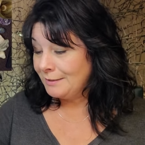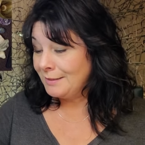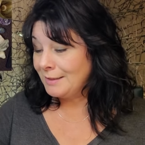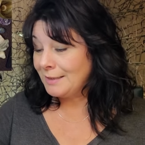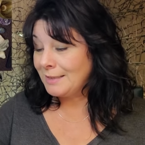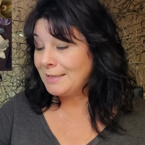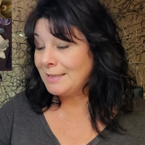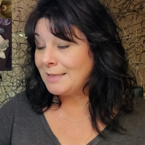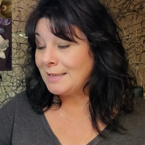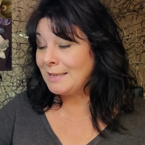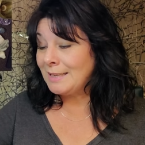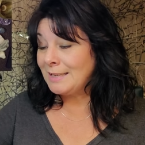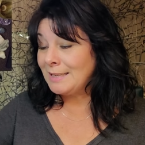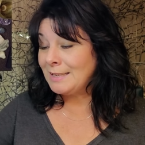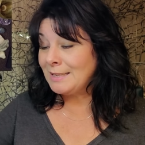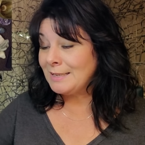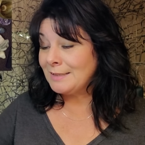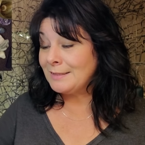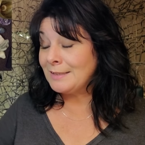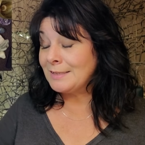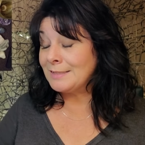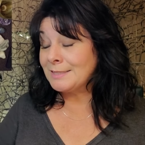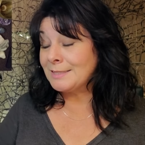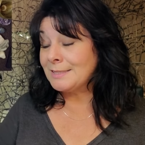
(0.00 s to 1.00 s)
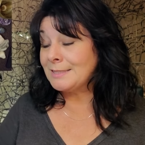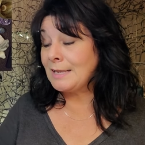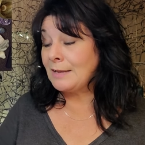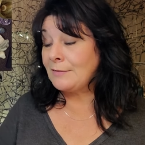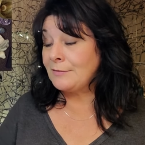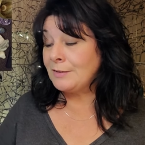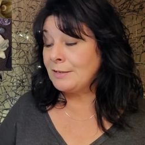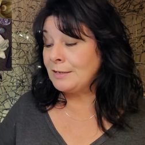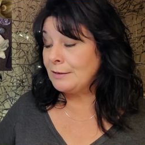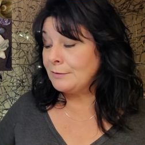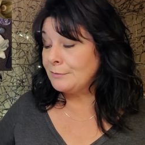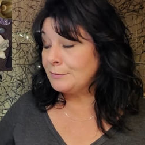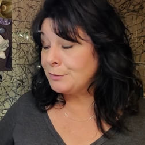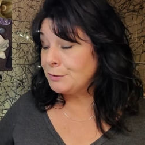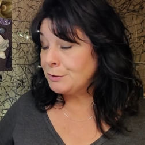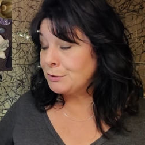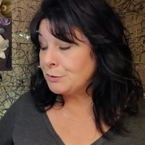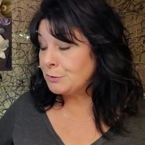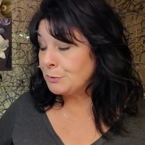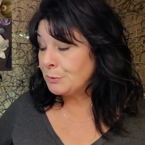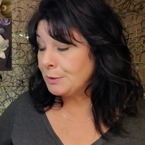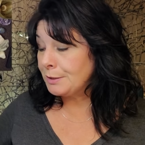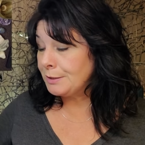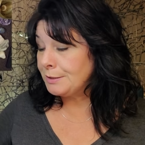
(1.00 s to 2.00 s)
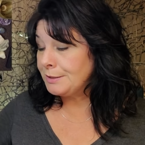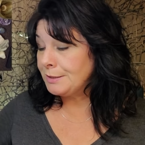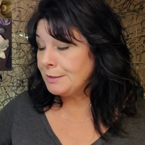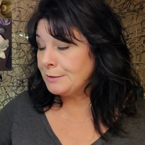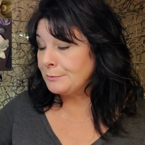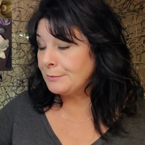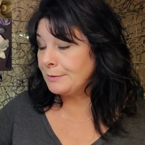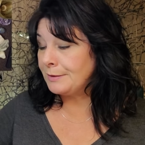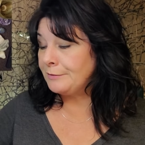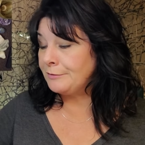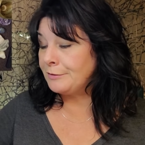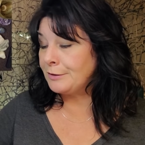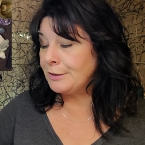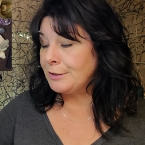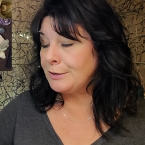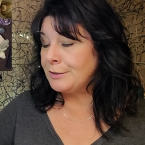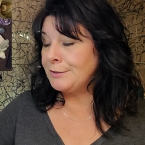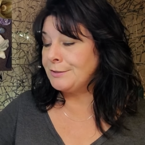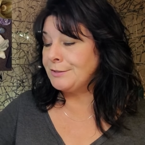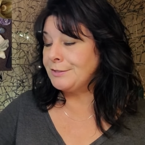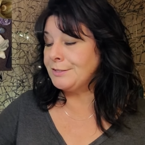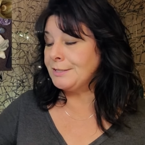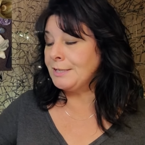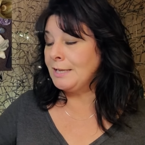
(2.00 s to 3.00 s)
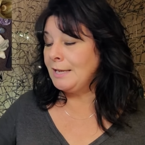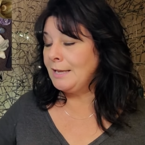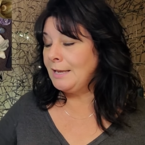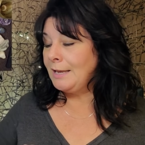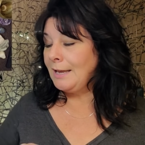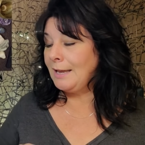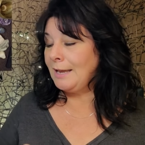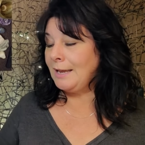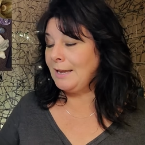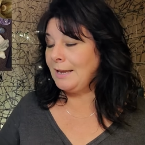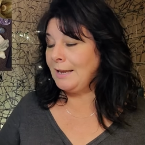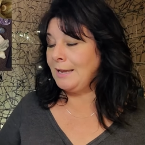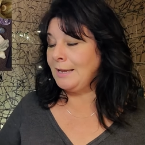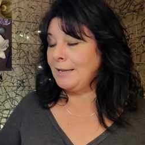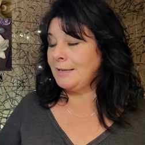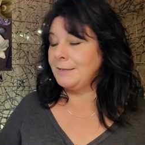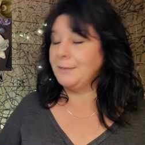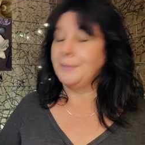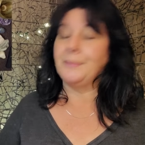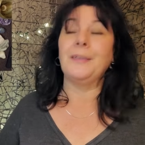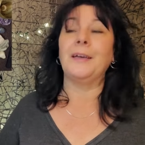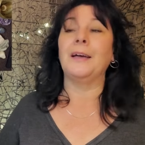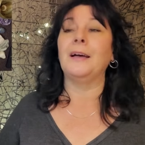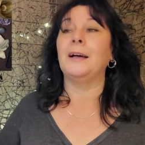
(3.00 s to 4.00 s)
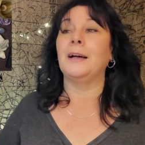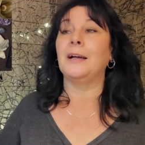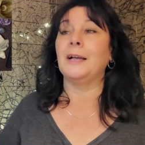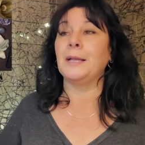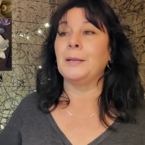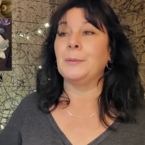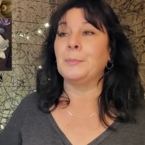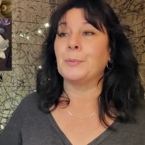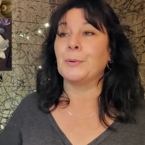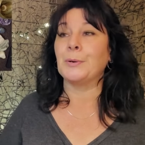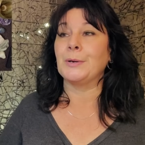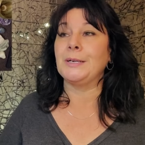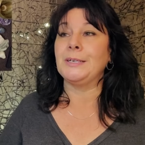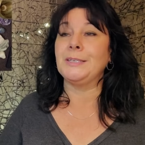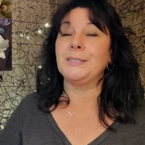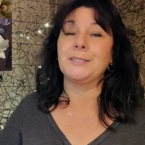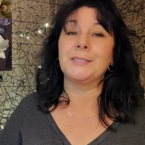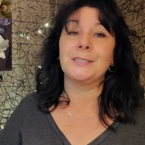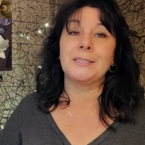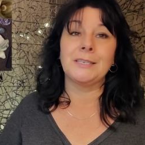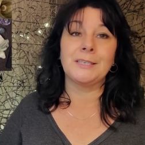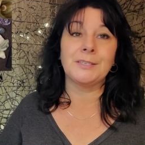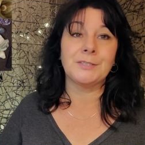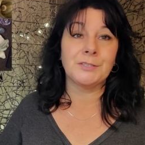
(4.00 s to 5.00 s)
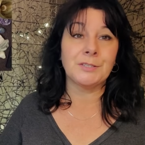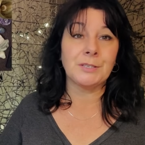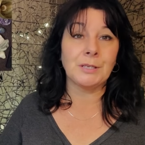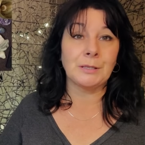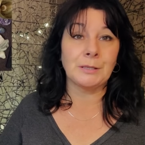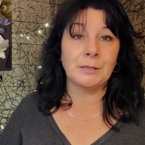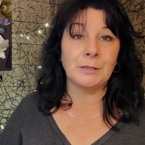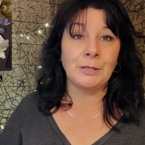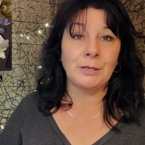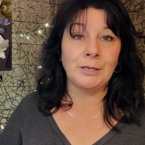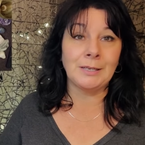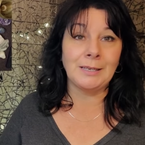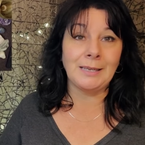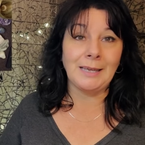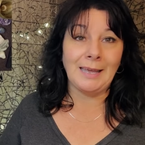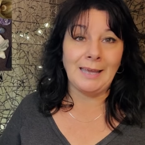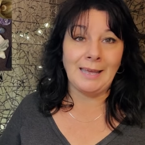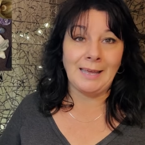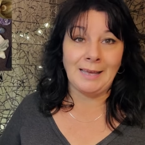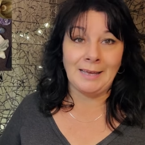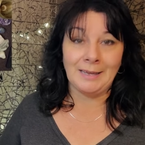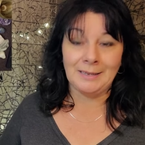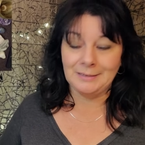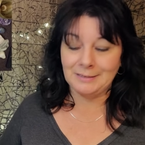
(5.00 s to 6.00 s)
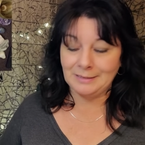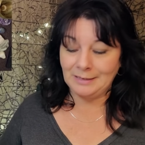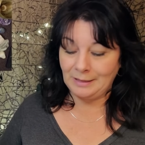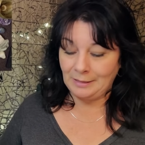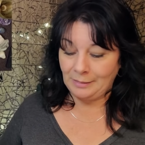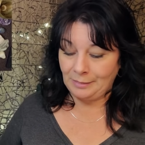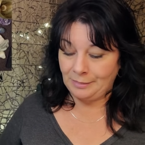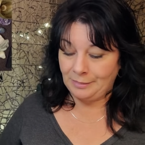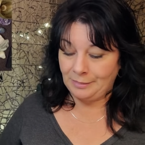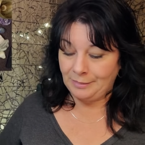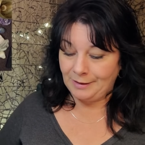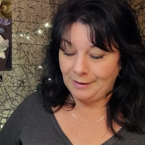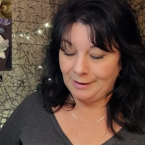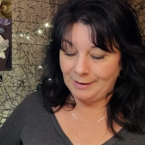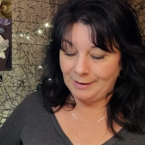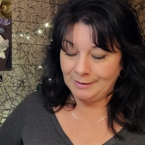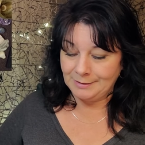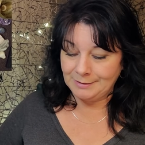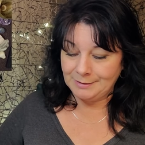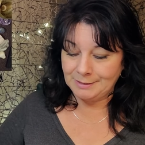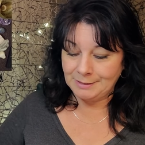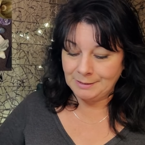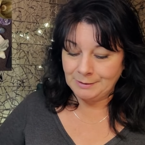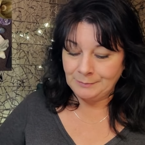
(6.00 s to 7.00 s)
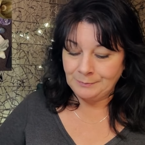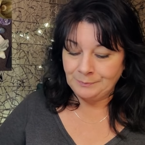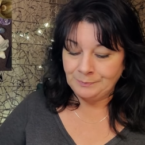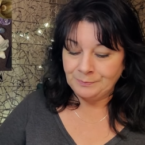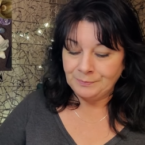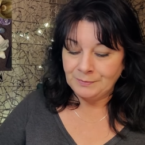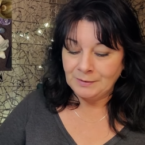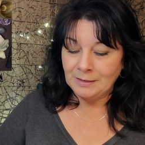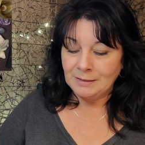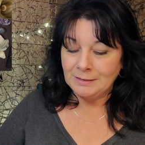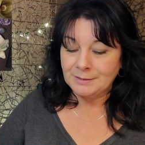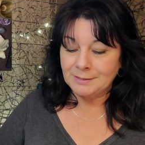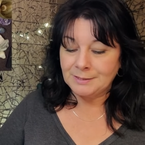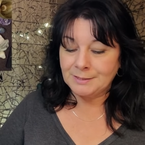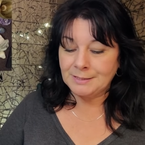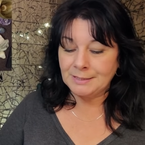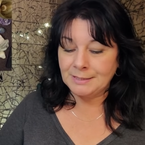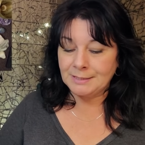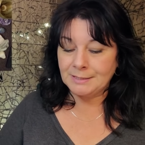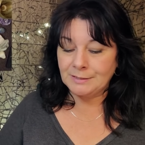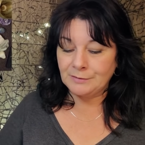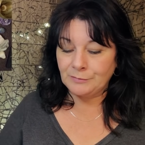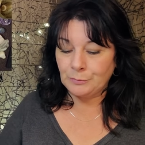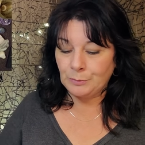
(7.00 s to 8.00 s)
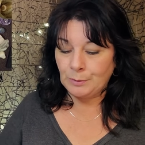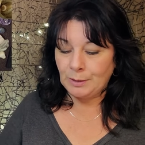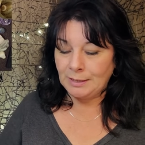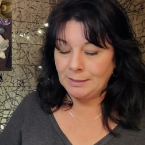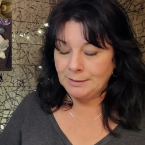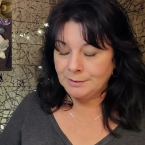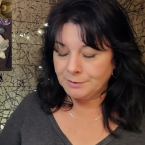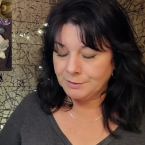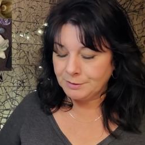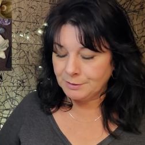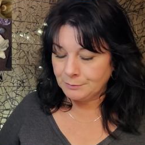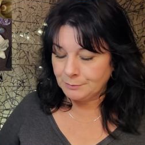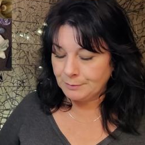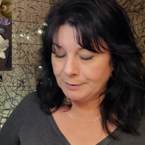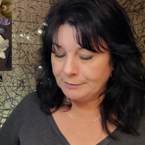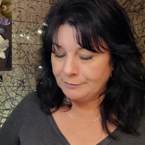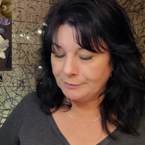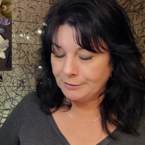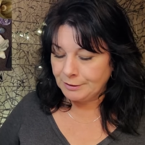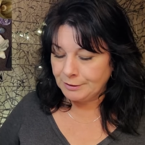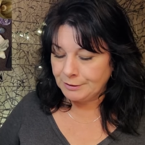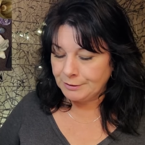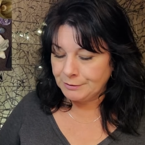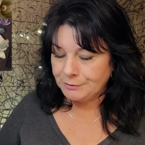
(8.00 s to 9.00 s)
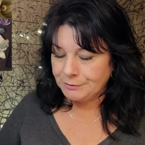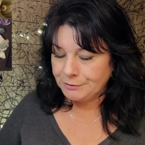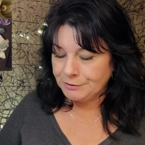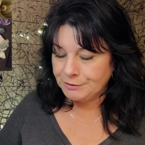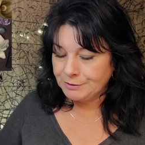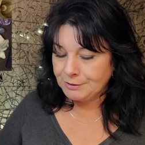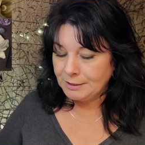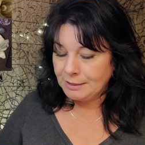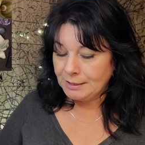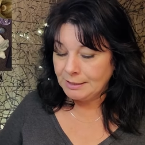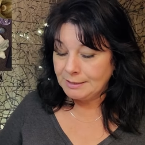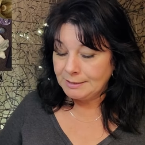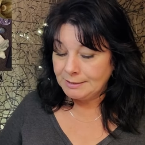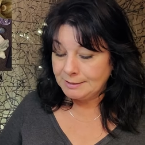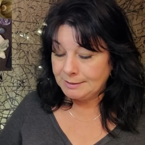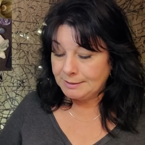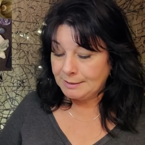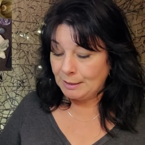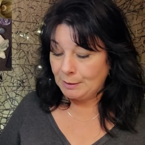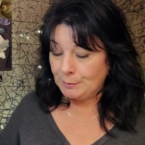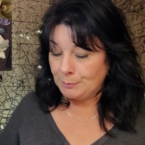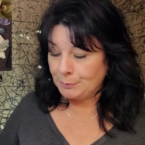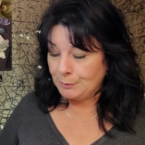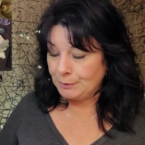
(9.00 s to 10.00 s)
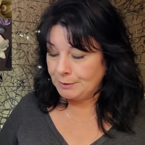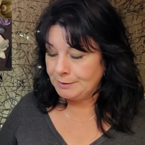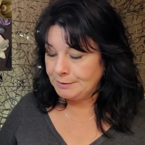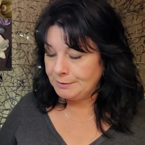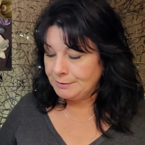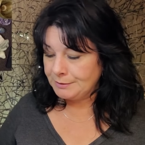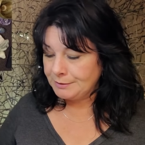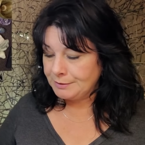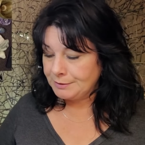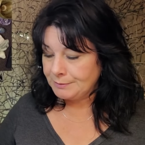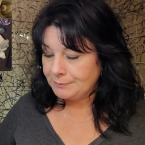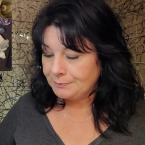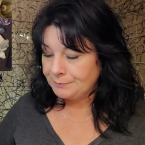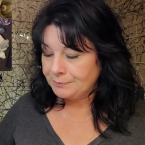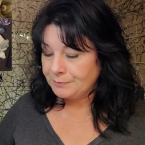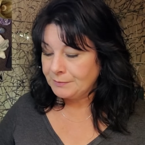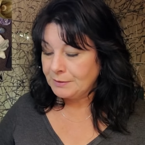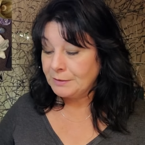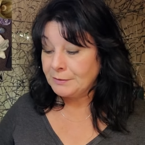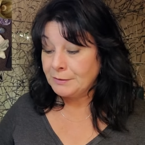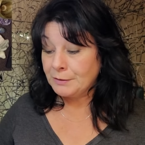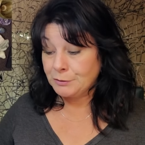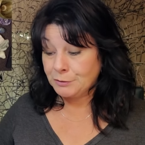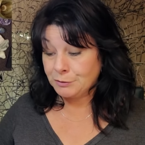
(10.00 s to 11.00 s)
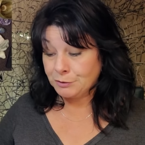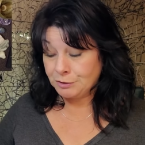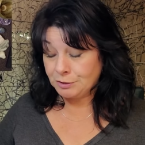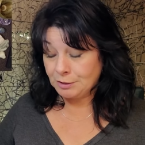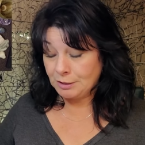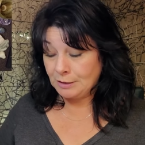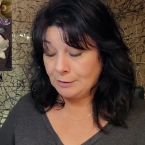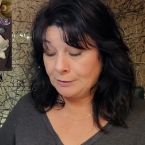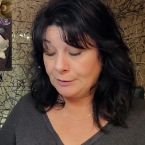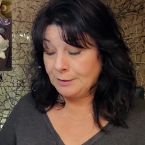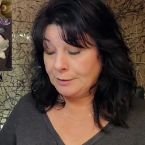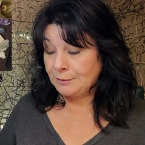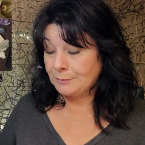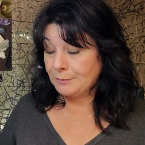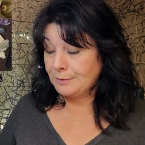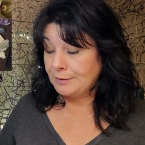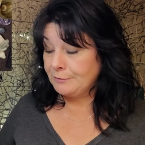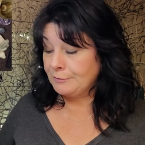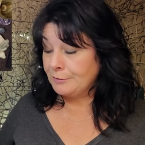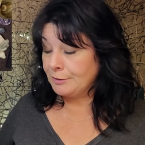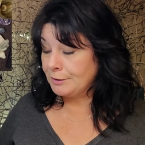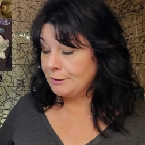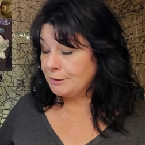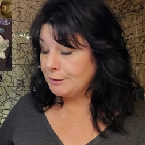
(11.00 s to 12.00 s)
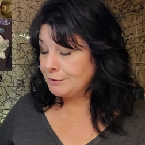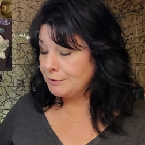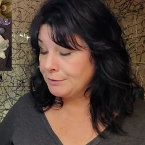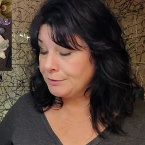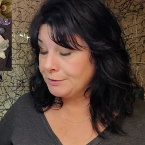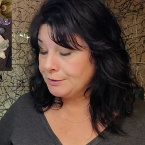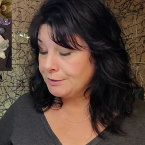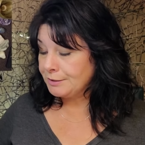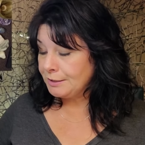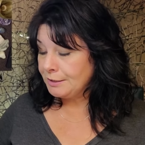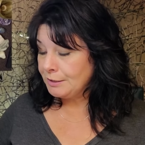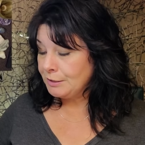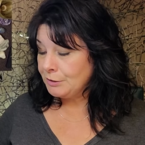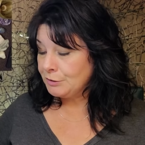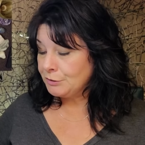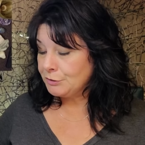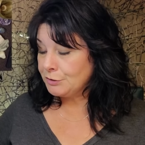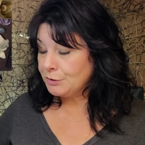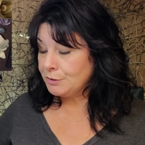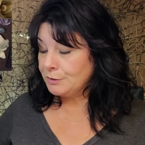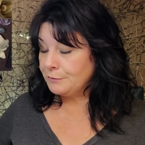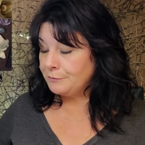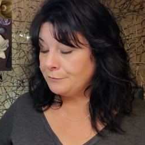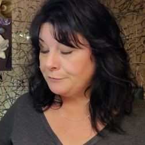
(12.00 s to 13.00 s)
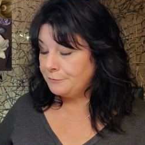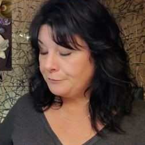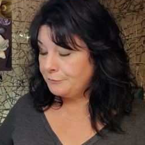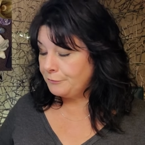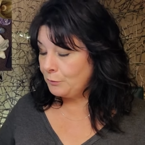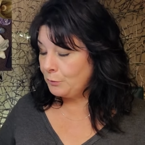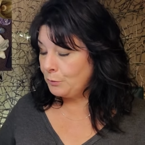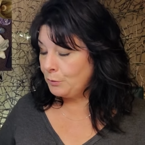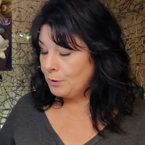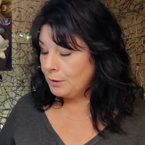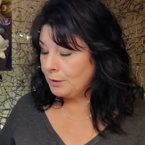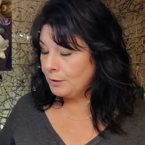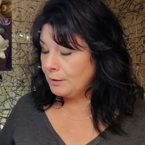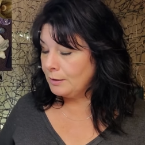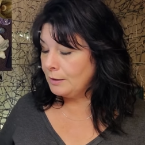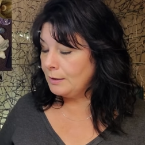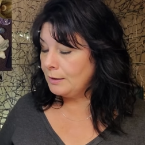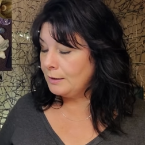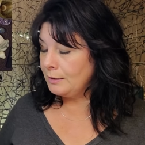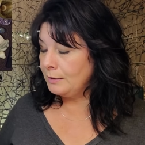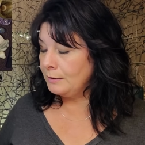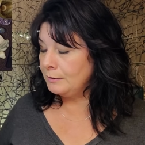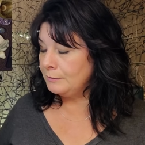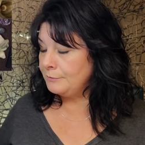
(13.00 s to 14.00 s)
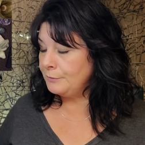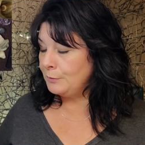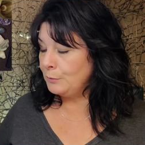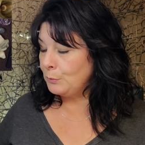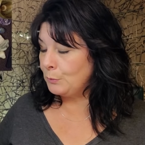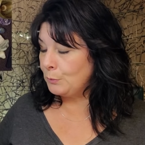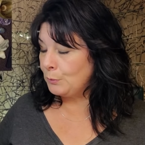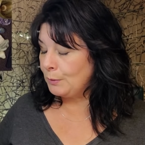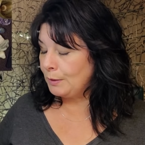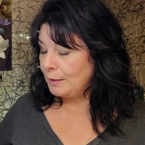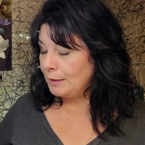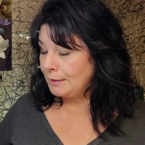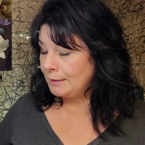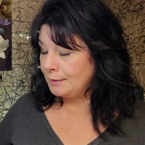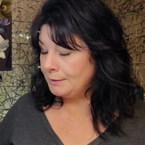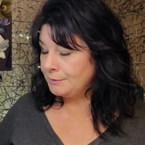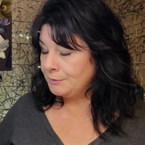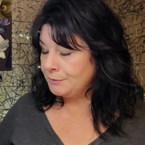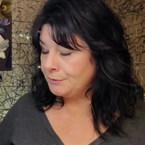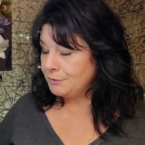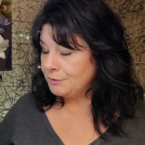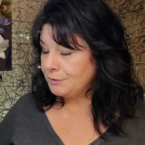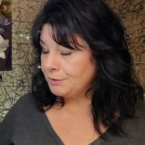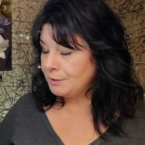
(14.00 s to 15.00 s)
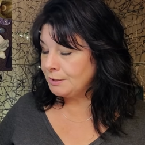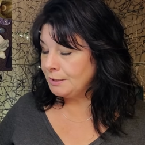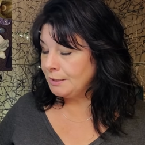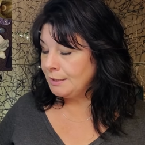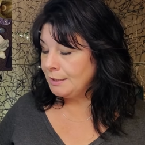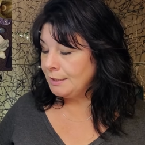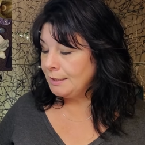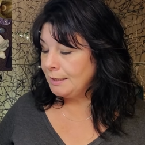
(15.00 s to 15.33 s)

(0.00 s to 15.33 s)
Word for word: the King, the Seven of Swords in reverse, and the High Priestess. Look at that. Six of Wands in reverse, Temperance, the star in reverse to the four of wands